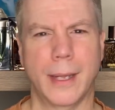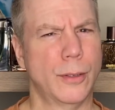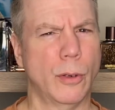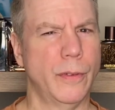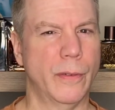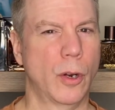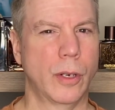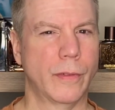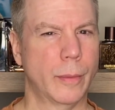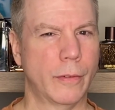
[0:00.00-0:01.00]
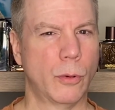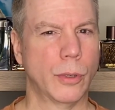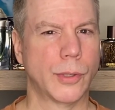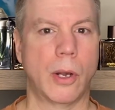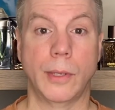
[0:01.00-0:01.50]
I don't know if you've heard of it
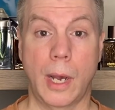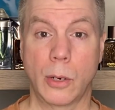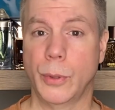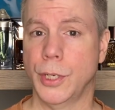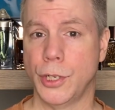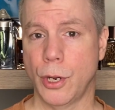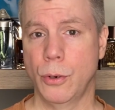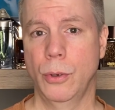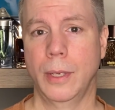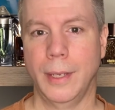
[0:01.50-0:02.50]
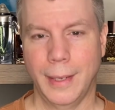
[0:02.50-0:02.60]
before. It's called Acqua di Giò.